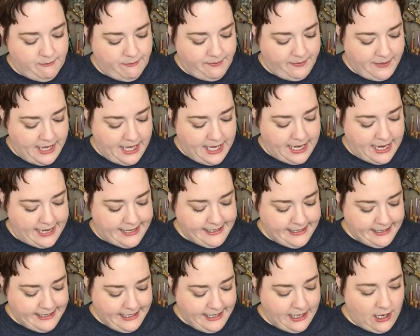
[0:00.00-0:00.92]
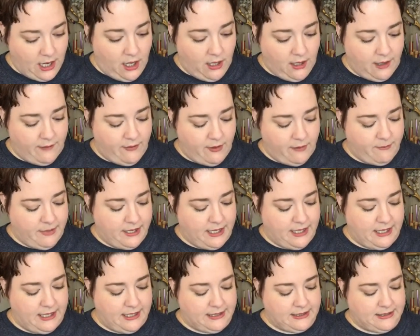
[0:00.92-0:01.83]
But I didn't get all of it
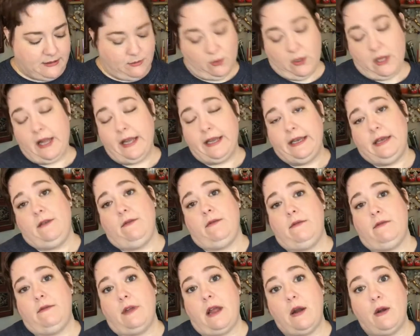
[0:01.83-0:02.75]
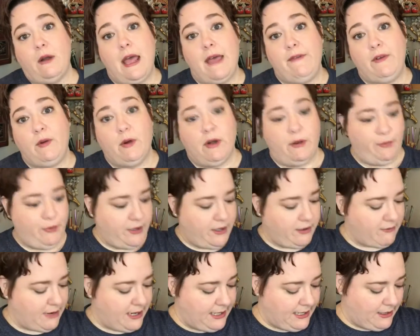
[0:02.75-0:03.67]
because, well, I don't have anywhere to put it
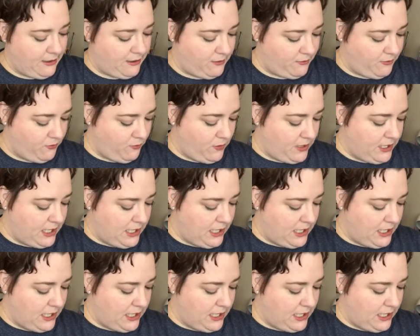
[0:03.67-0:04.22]
right now, number 1.